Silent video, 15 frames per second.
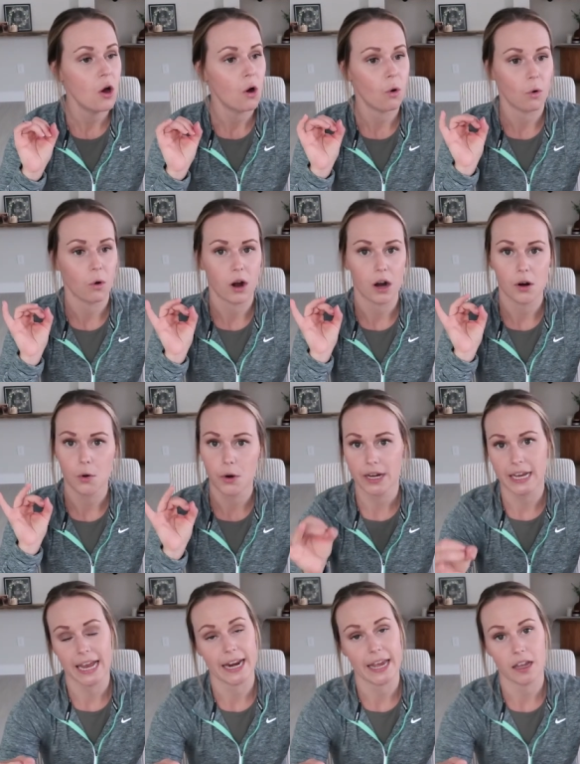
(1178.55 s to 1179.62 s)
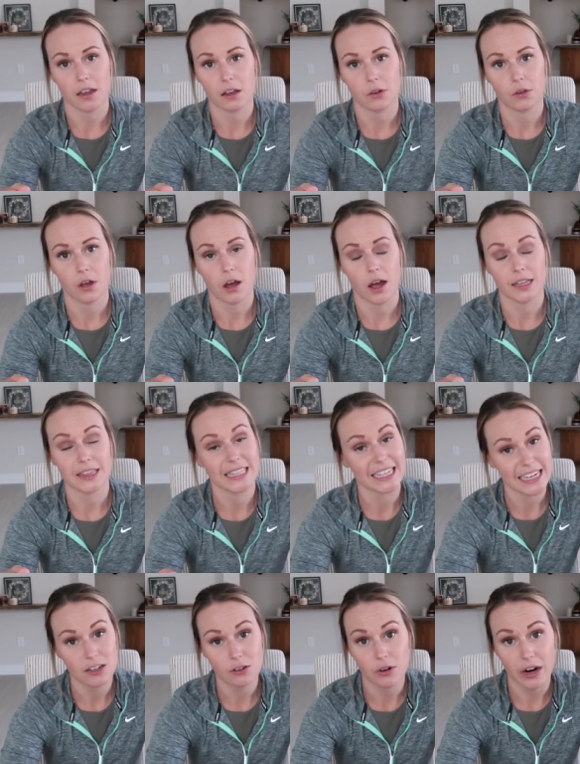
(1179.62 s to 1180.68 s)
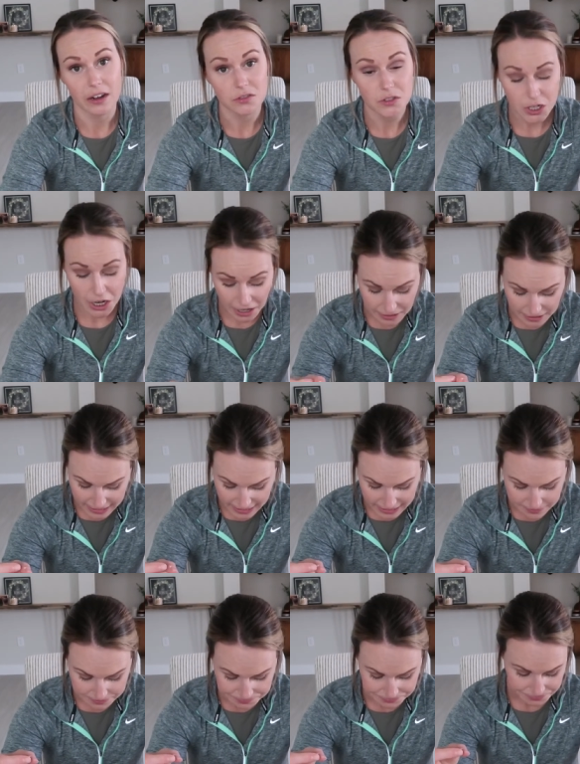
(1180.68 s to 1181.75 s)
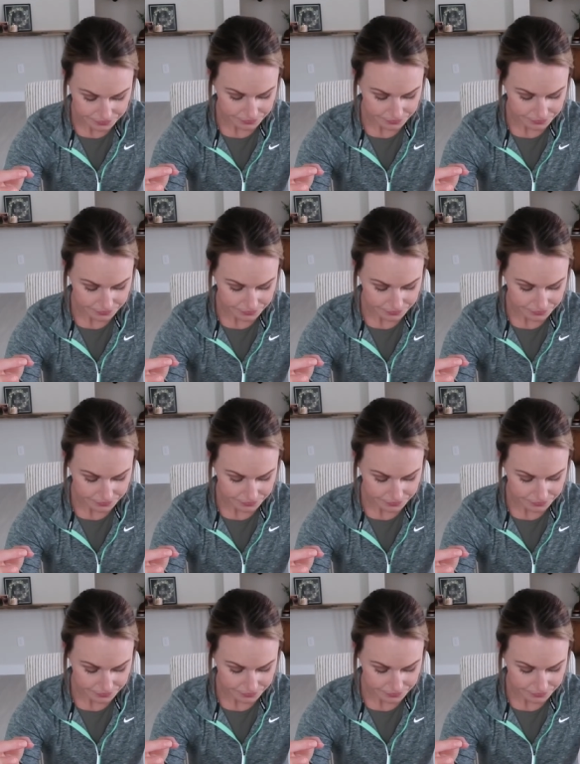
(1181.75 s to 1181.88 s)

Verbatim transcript: or organic uh, lean ground turkey.